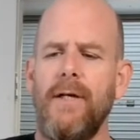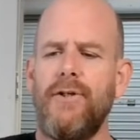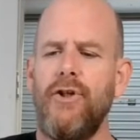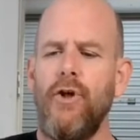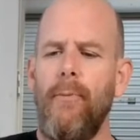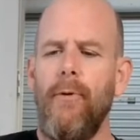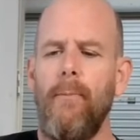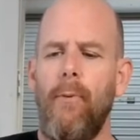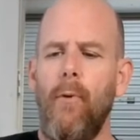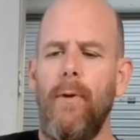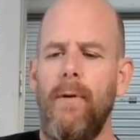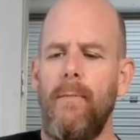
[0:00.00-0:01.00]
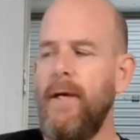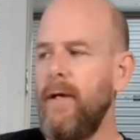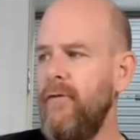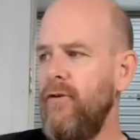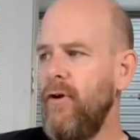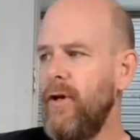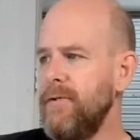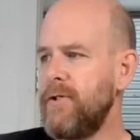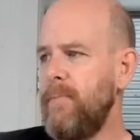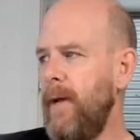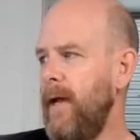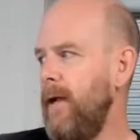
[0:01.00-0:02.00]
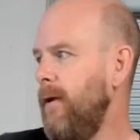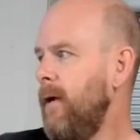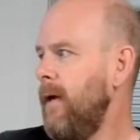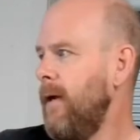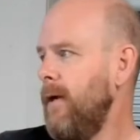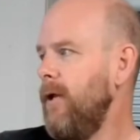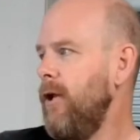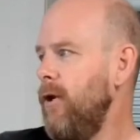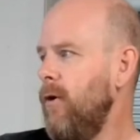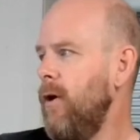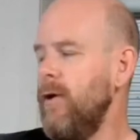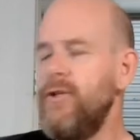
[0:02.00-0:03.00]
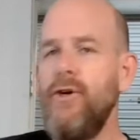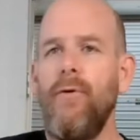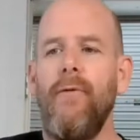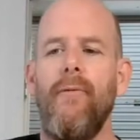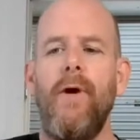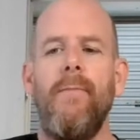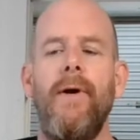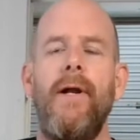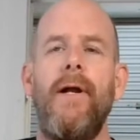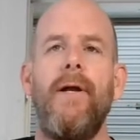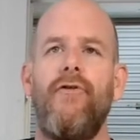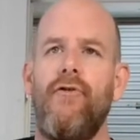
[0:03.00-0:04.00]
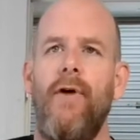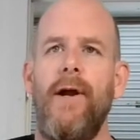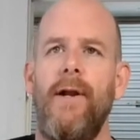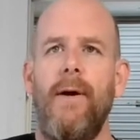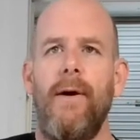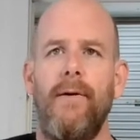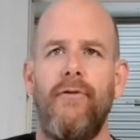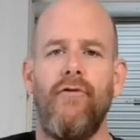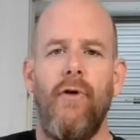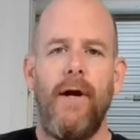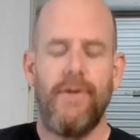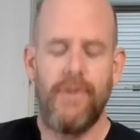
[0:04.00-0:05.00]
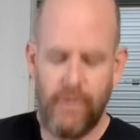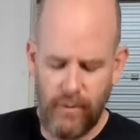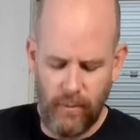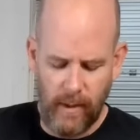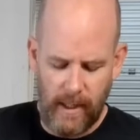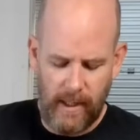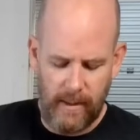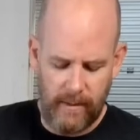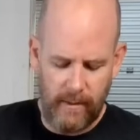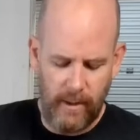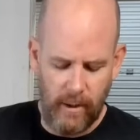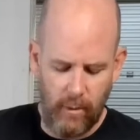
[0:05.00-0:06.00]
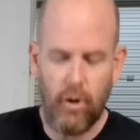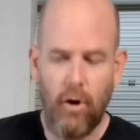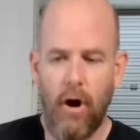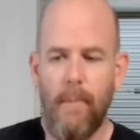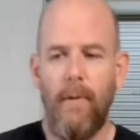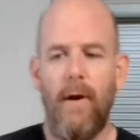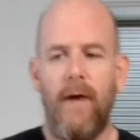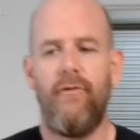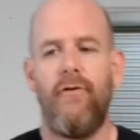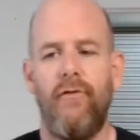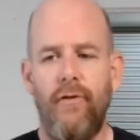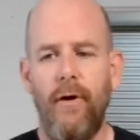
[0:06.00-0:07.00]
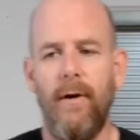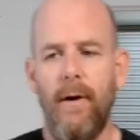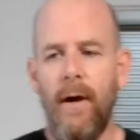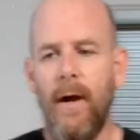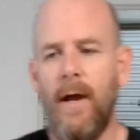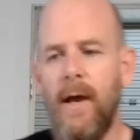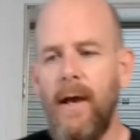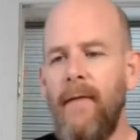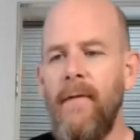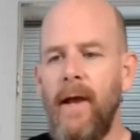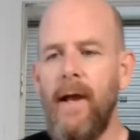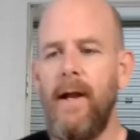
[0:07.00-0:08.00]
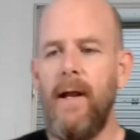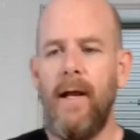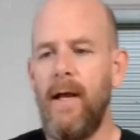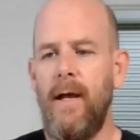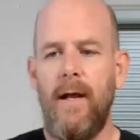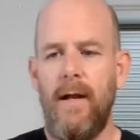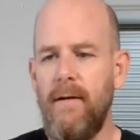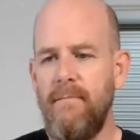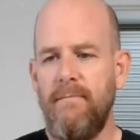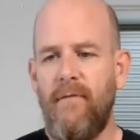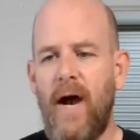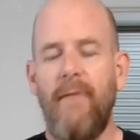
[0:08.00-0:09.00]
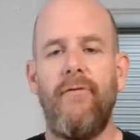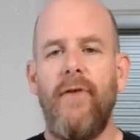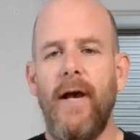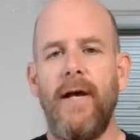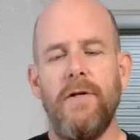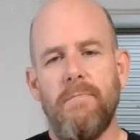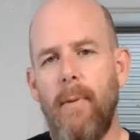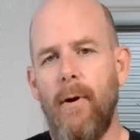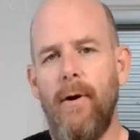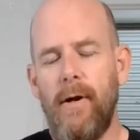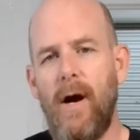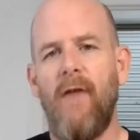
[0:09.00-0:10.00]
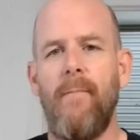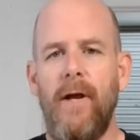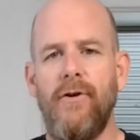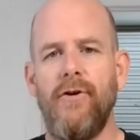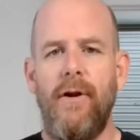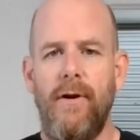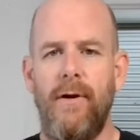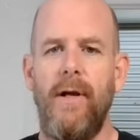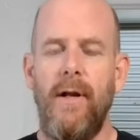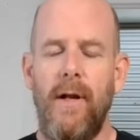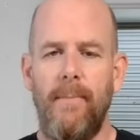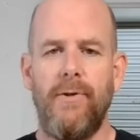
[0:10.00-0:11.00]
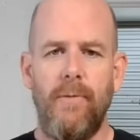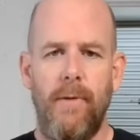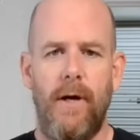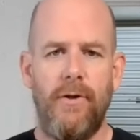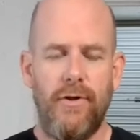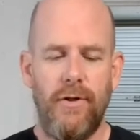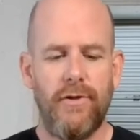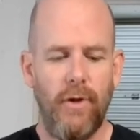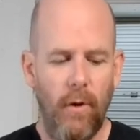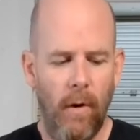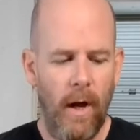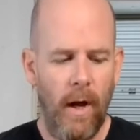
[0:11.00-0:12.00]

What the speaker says: super important, because you can spend, you know, 2 or 3 minutes trying to you know, caramelize your sugar, and then in 5 seconds burn it off by turning your heat up too much. And so